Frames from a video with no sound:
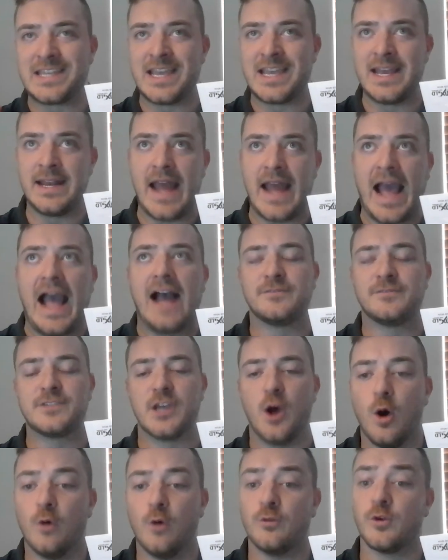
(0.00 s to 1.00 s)
tend to have
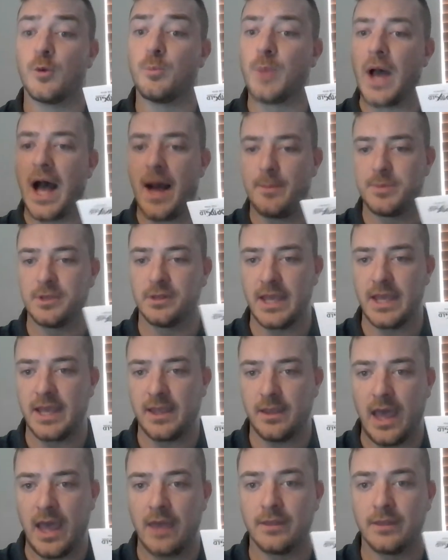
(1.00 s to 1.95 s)
to overpopulate